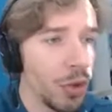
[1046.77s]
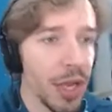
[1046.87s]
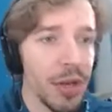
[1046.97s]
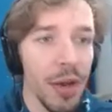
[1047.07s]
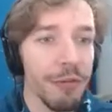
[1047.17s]

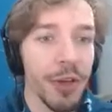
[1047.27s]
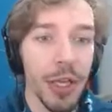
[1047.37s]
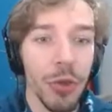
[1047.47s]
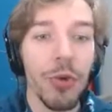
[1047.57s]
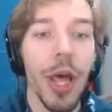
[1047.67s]
get nothing and
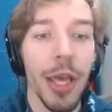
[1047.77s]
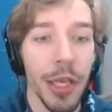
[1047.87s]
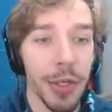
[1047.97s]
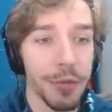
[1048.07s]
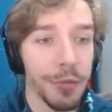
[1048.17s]
you like
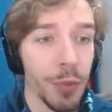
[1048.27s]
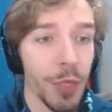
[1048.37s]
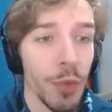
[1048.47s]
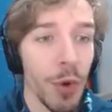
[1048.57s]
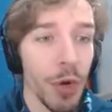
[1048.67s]
it, oh,
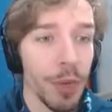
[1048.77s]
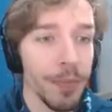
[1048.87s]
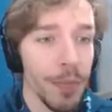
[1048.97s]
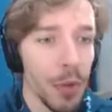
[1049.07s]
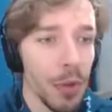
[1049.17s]
Willy Wonka.
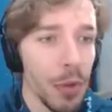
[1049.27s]
Oh.